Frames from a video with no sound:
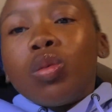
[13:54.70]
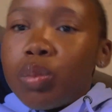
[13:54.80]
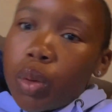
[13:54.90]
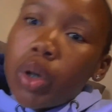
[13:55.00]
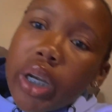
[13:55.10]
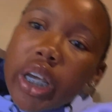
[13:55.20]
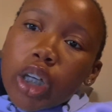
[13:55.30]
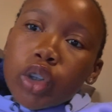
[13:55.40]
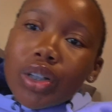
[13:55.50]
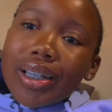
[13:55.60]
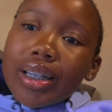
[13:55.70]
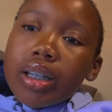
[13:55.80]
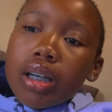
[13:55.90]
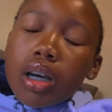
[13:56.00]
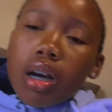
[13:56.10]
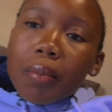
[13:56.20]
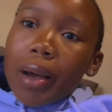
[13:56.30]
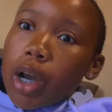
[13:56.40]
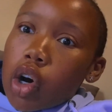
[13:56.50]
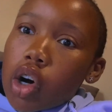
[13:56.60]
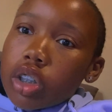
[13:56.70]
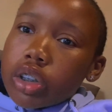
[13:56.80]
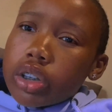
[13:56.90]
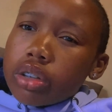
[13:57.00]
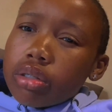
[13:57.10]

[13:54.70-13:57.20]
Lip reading: morning, actually. My gosh.